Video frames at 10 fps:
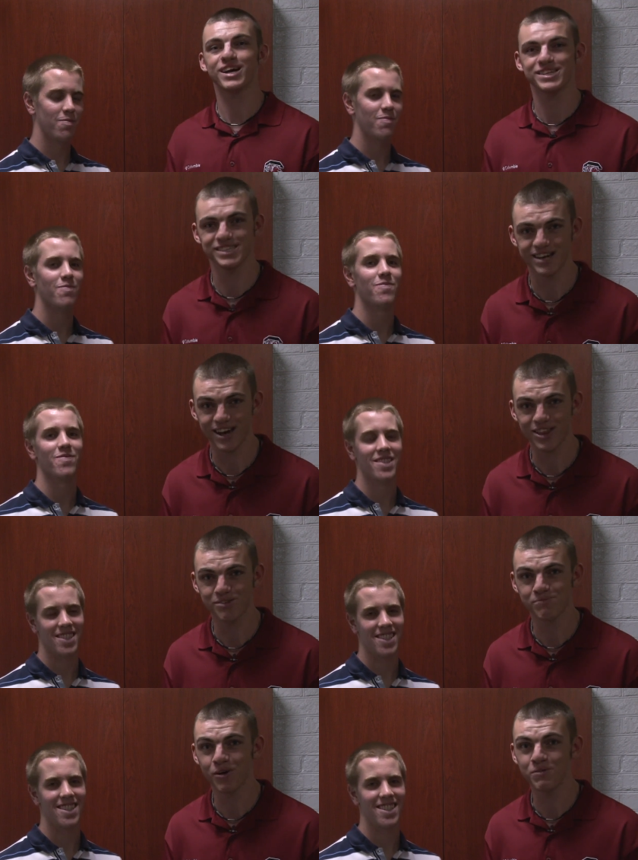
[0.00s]
Speaker 1: dot,
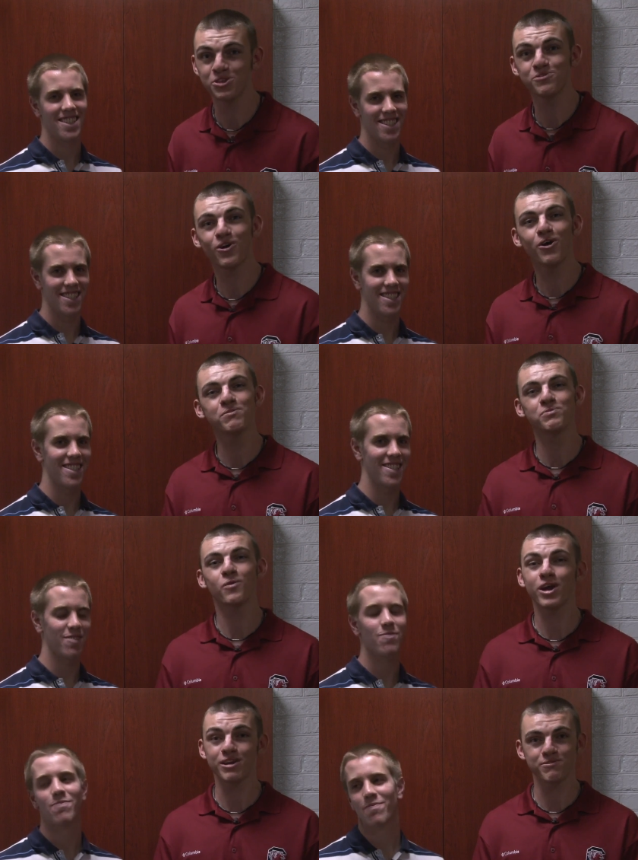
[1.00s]
dot, the moment you've all
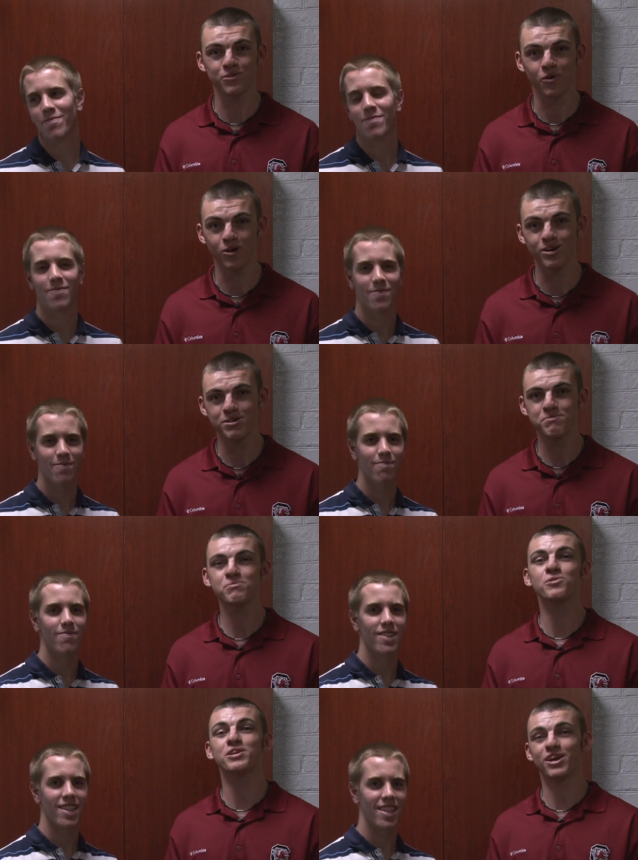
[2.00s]
been waiting for
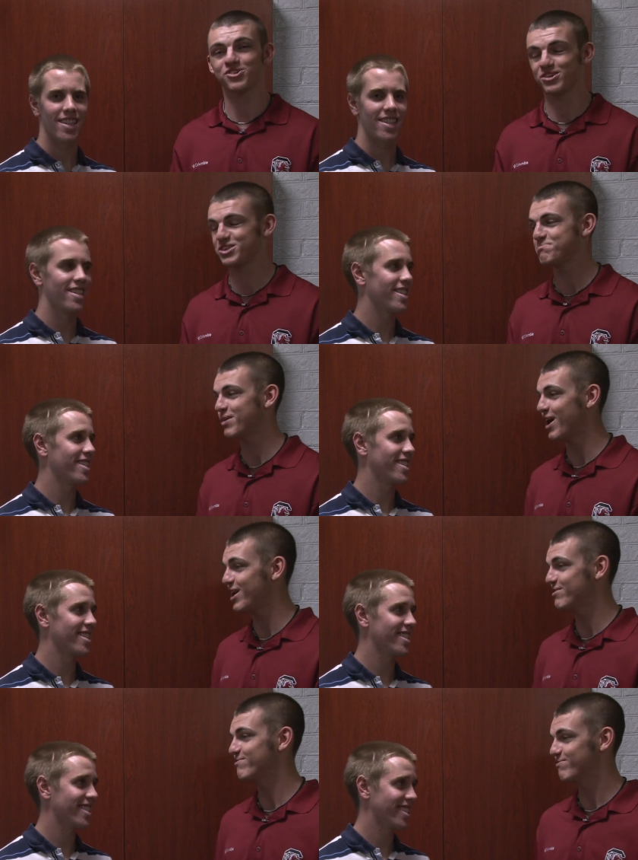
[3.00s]
predictions.
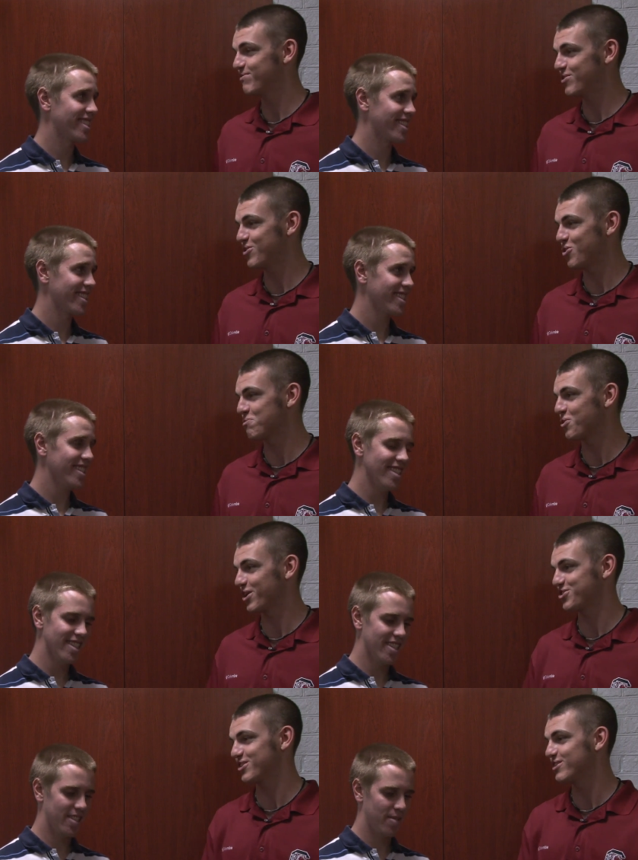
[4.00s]
Pat, your
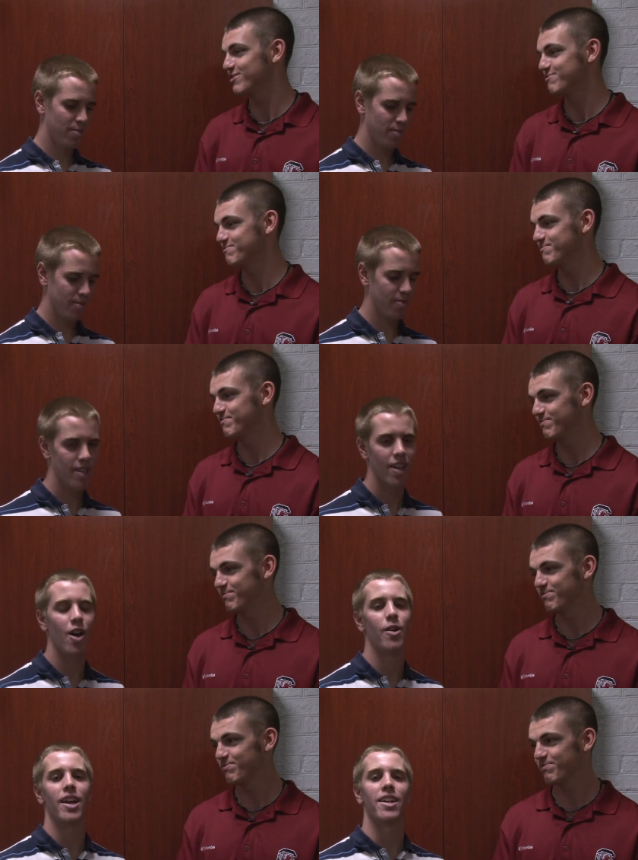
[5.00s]
prediction.
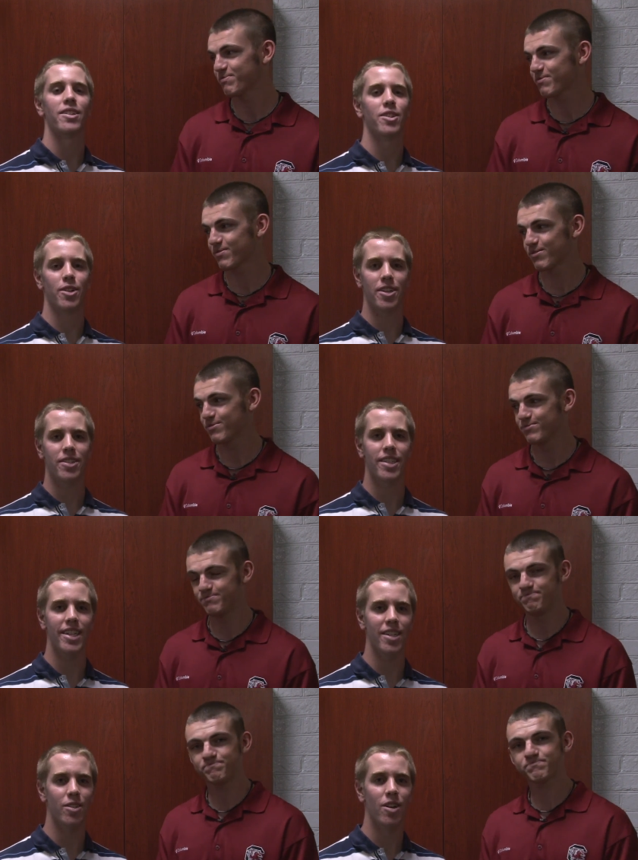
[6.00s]
Speaker 2: Okay, so here's the
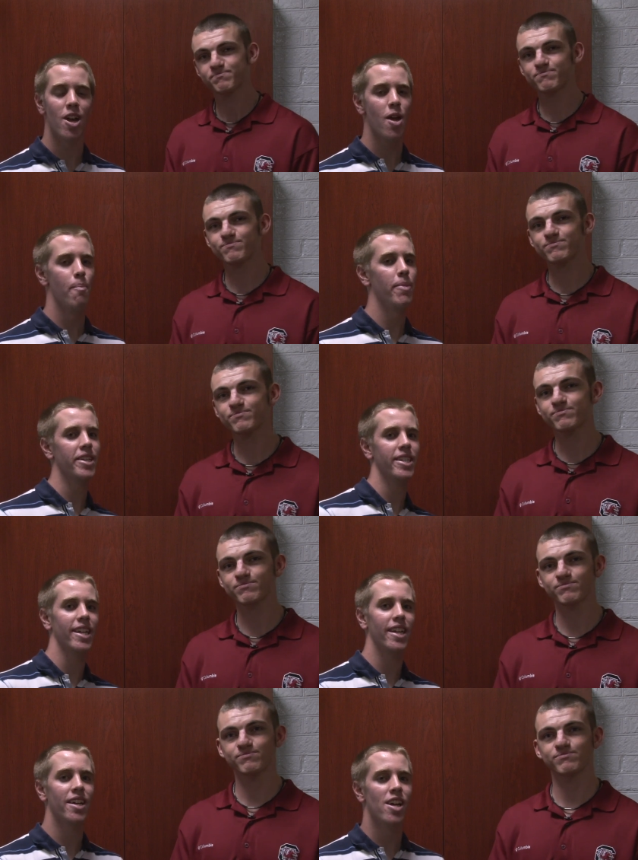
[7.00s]
deal.
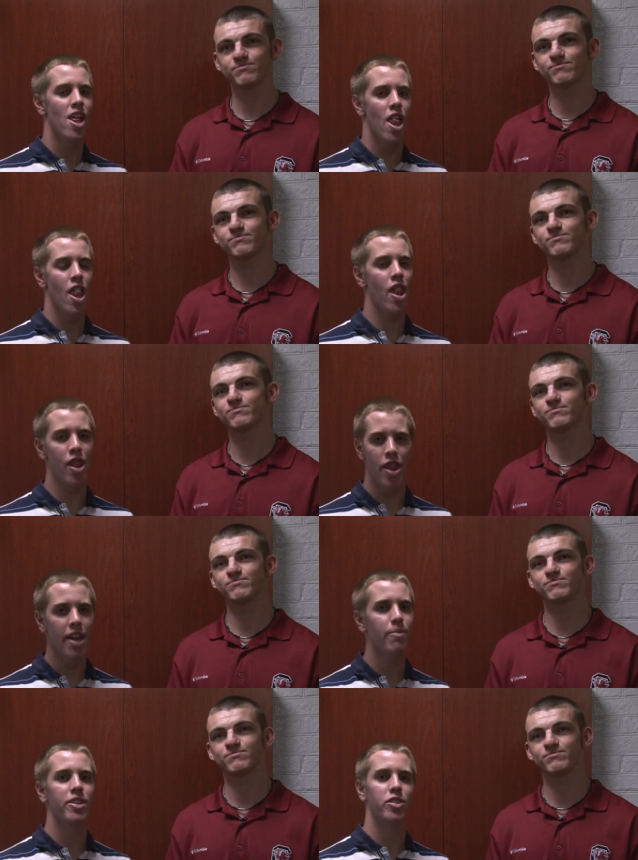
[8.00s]
Michigan,
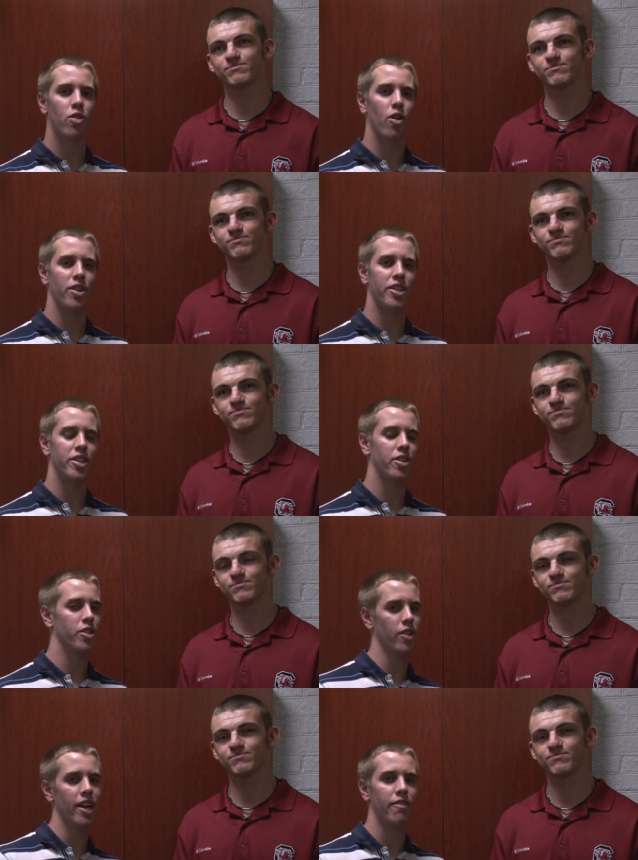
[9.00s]
they've been strong this year.
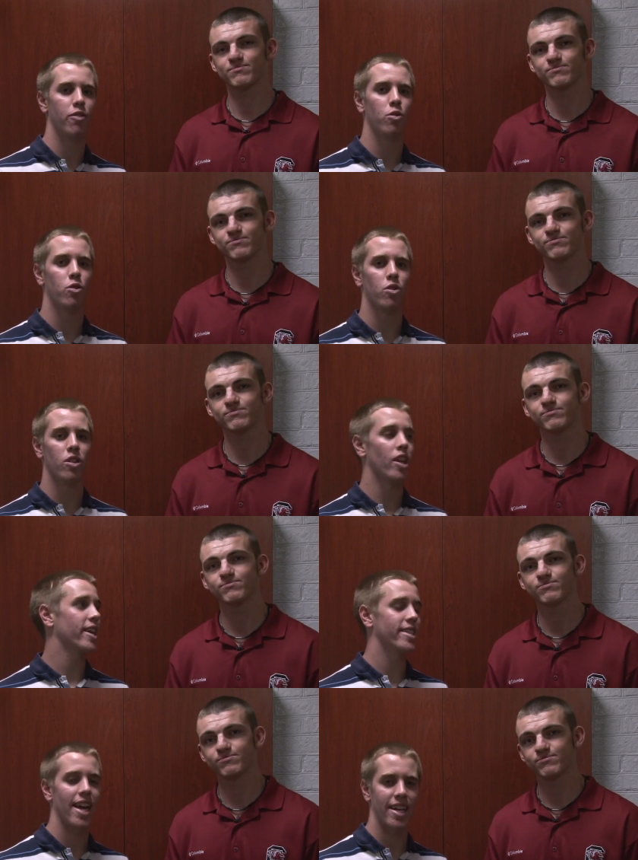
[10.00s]
They're eight and four,
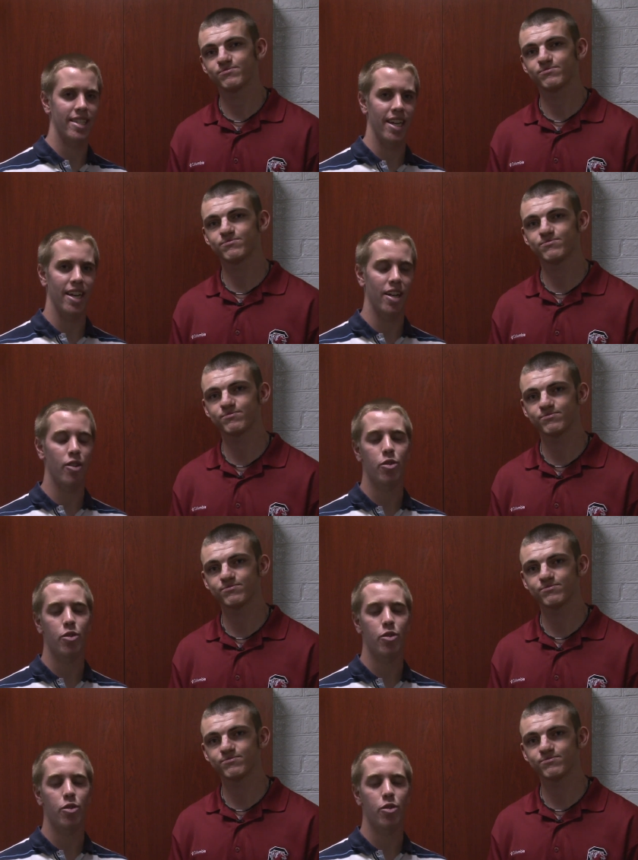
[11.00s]
like Zach said.